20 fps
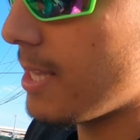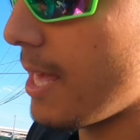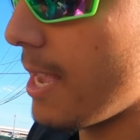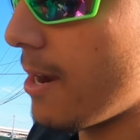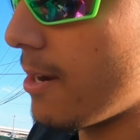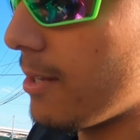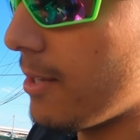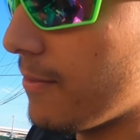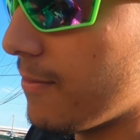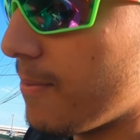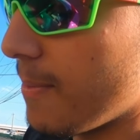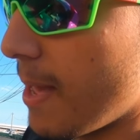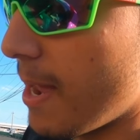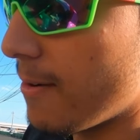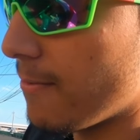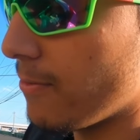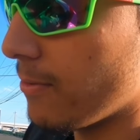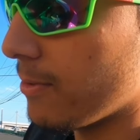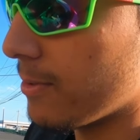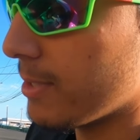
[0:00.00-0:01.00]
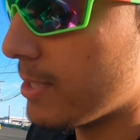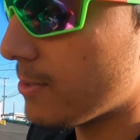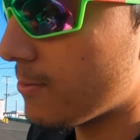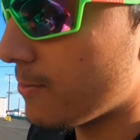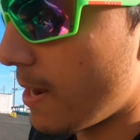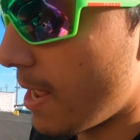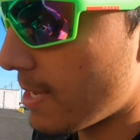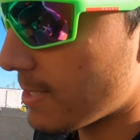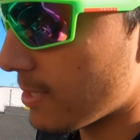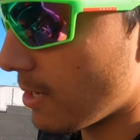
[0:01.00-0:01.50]
Airlift manifold, this
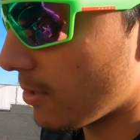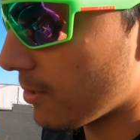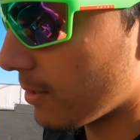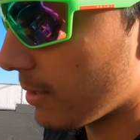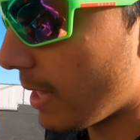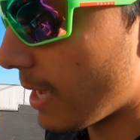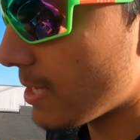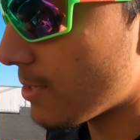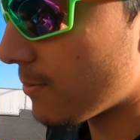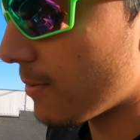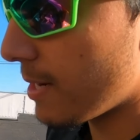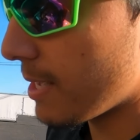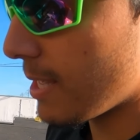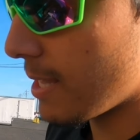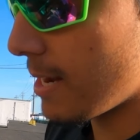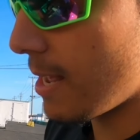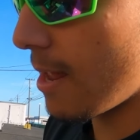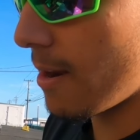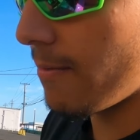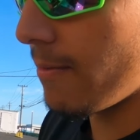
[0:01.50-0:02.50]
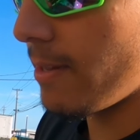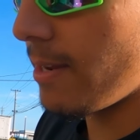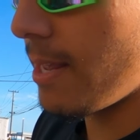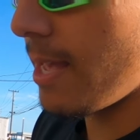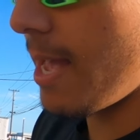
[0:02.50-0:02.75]
one has all the lines running in and out of it,